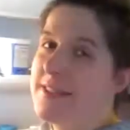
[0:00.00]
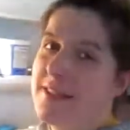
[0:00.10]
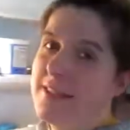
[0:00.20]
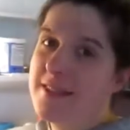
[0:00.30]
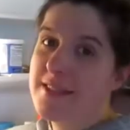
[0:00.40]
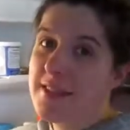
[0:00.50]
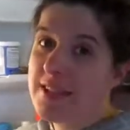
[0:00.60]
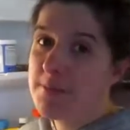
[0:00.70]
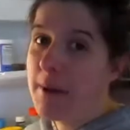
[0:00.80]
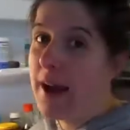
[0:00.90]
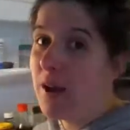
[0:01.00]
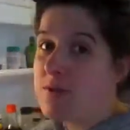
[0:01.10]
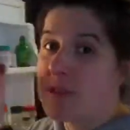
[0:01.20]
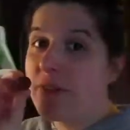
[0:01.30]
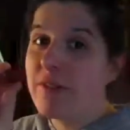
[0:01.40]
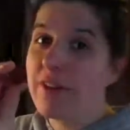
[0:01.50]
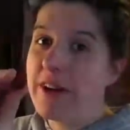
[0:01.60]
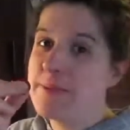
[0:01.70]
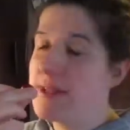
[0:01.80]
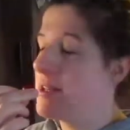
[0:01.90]
six pounds of
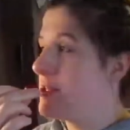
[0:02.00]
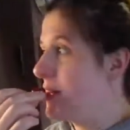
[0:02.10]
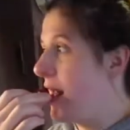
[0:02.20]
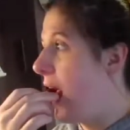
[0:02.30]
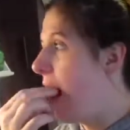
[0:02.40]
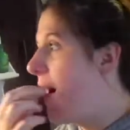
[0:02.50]
grapes yesterday.